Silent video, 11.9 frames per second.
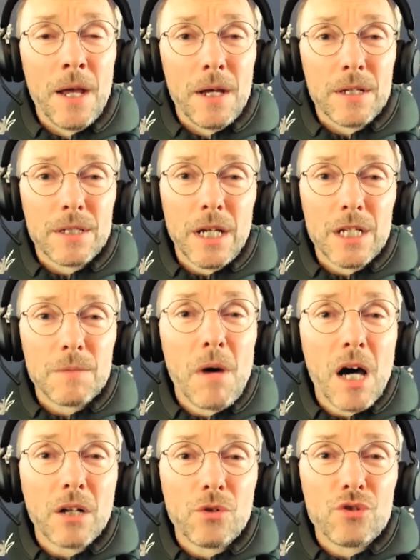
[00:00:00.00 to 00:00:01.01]
say,
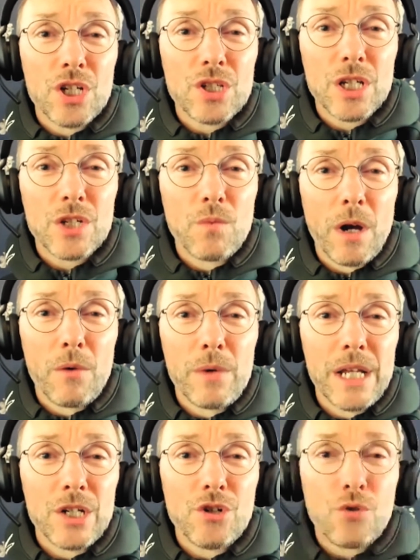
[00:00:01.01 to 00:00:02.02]
smart logistics, where
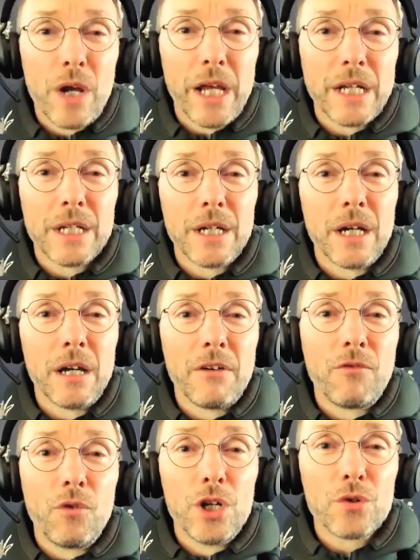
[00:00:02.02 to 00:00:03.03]
we integrate
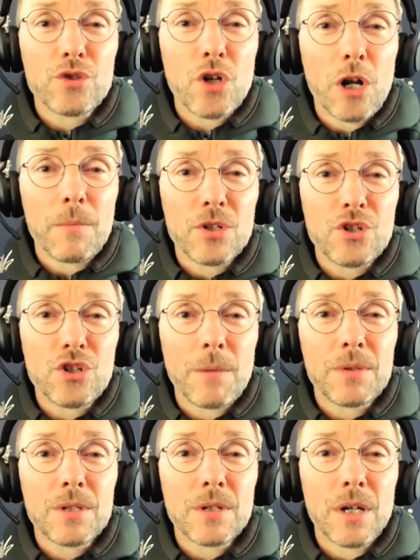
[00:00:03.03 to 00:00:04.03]
fully autonomous
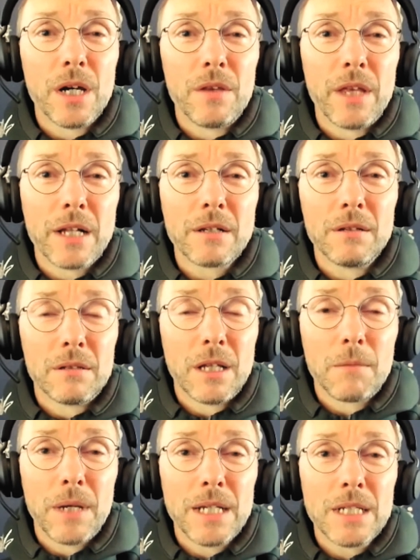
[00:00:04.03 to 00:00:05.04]
ships
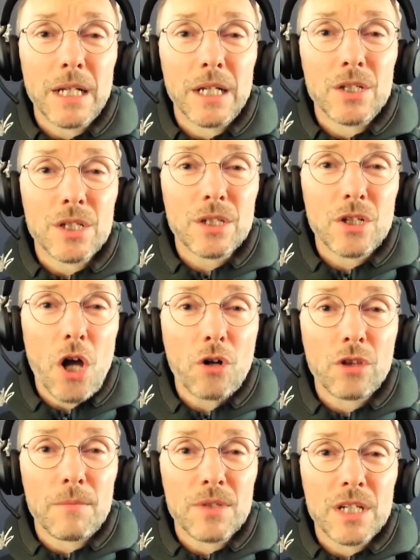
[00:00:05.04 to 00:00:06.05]
that basically just
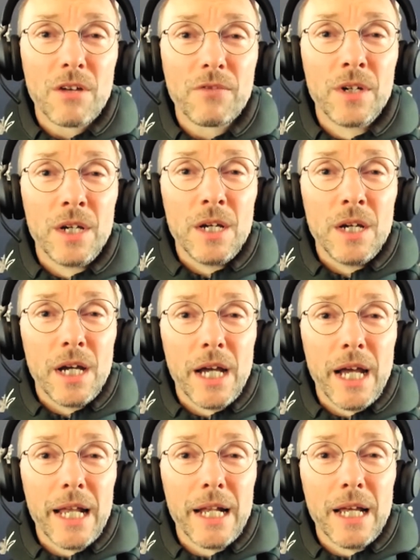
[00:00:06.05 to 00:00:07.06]
dock themselves,
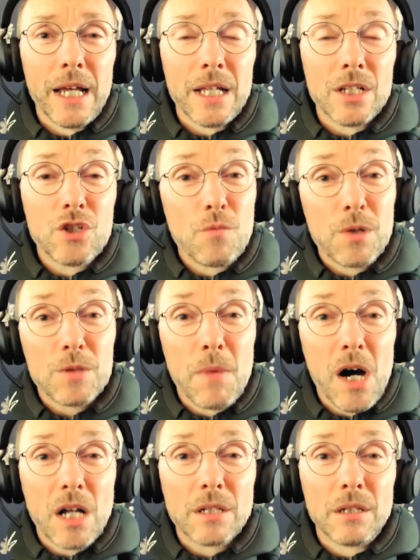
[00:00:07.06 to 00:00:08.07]
and super
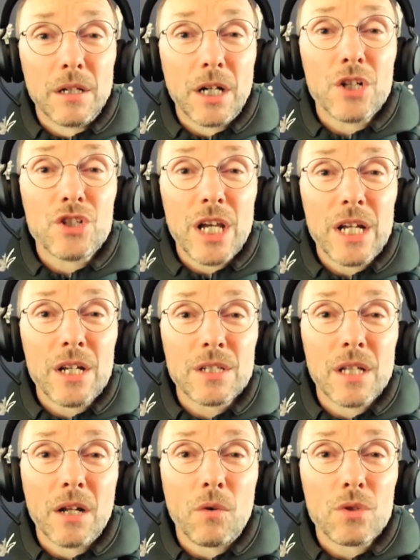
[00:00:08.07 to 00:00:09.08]
smart containers
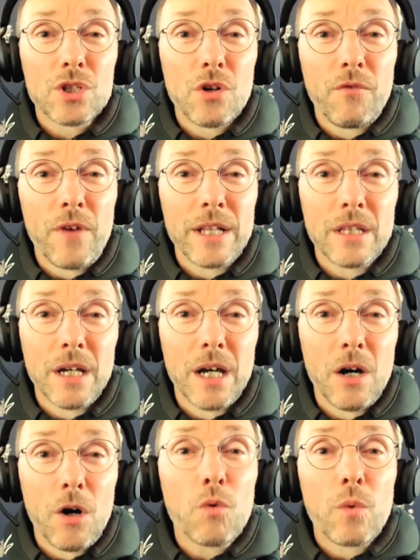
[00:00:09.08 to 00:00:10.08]
that also find
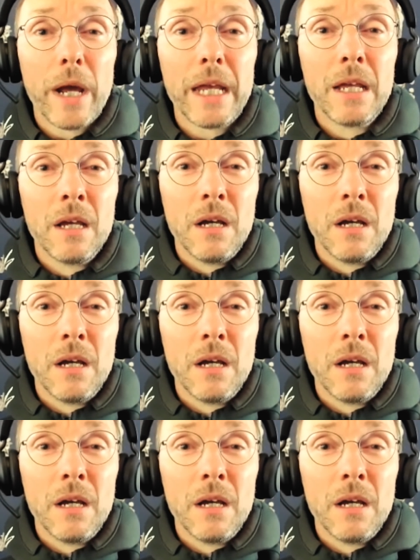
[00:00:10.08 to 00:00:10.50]
their own way